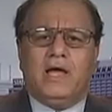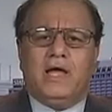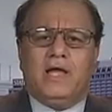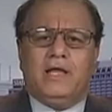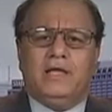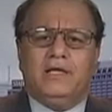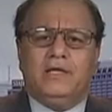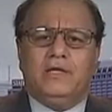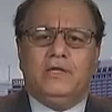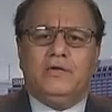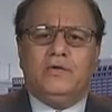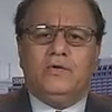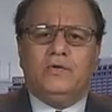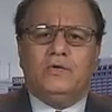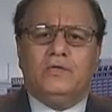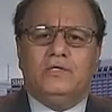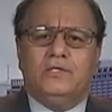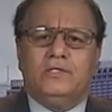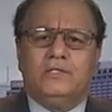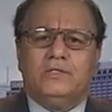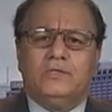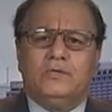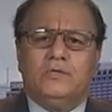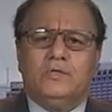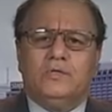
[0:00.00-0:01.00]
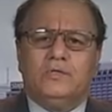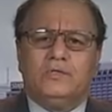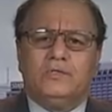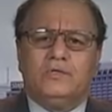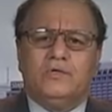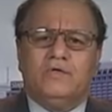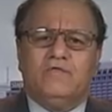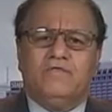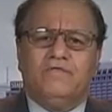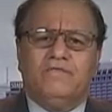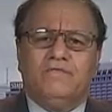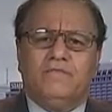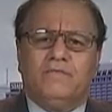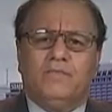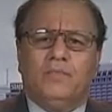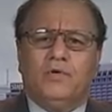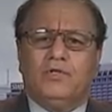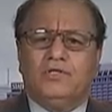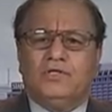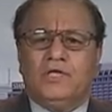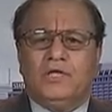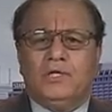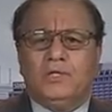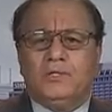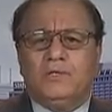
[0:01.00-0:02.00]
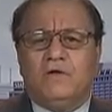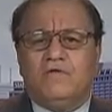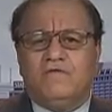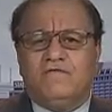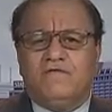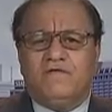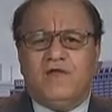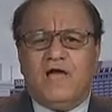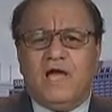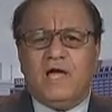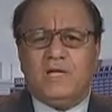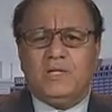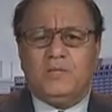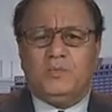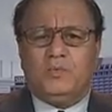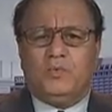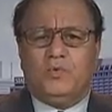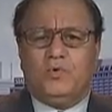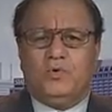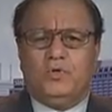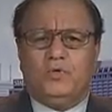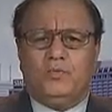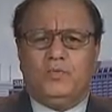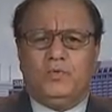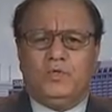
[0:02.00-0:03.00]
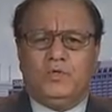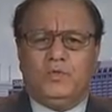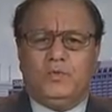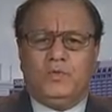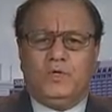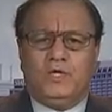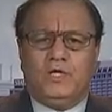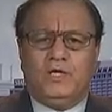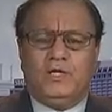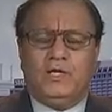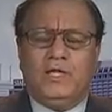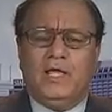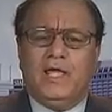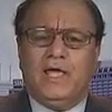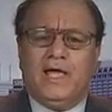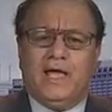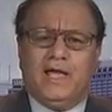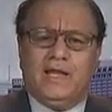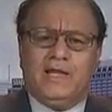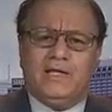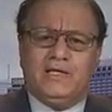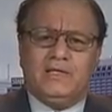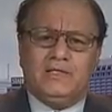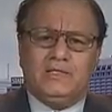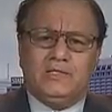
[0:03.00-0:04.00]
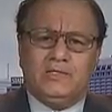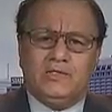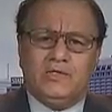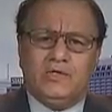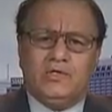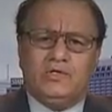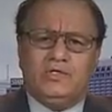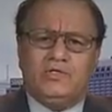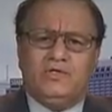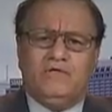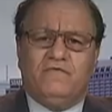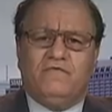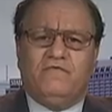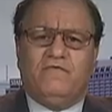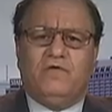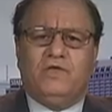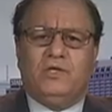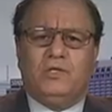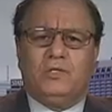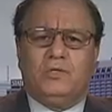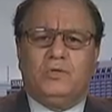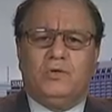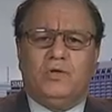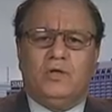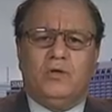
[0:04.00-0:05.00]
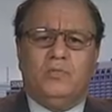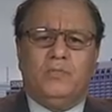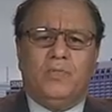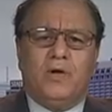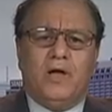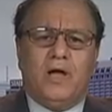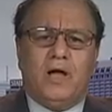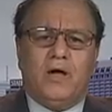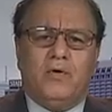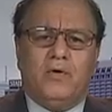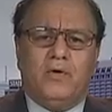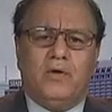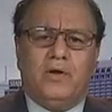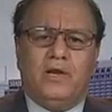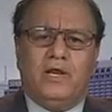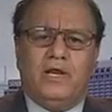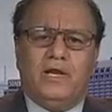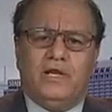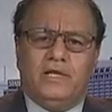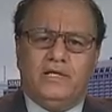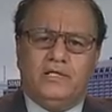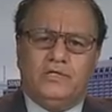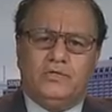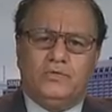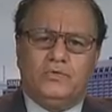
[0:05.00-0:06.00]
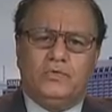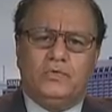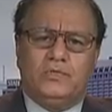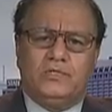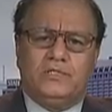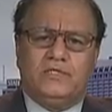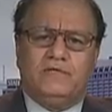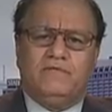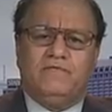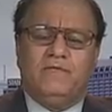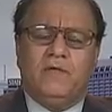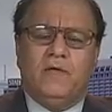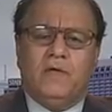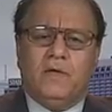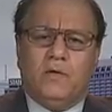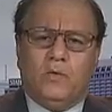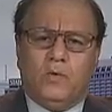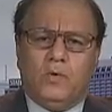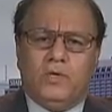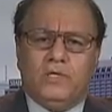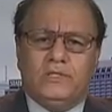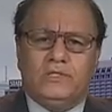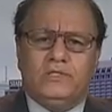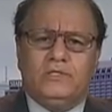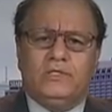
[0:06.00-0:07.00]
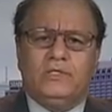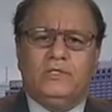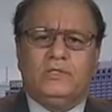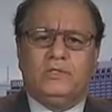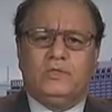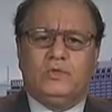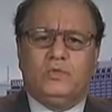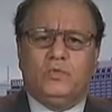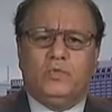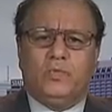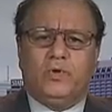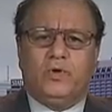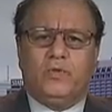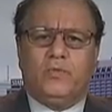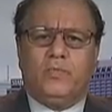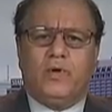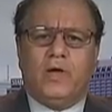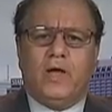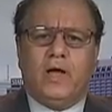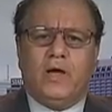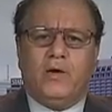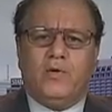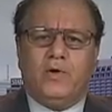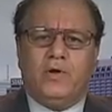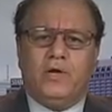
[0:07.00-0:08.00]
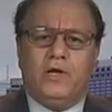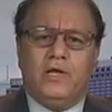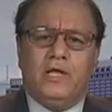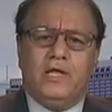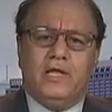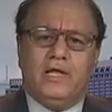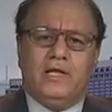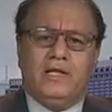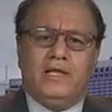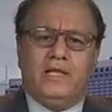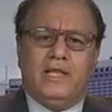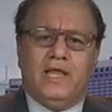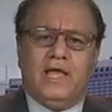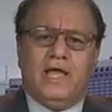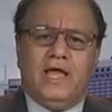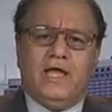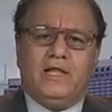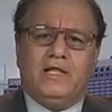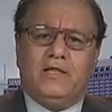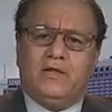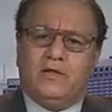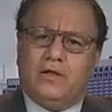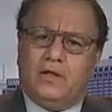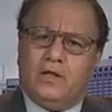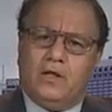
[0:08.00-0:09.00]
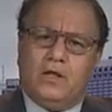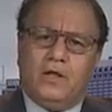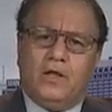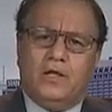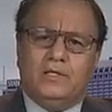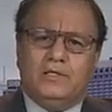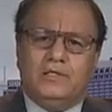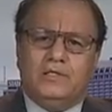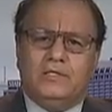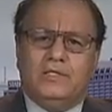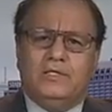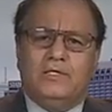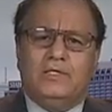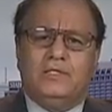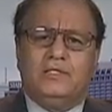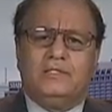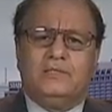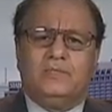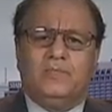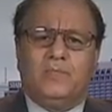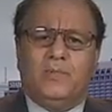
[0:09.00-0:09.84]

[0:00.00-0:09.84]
and this is also a potential flashpoint between an assertive regional power and intrusive Western superpower that considers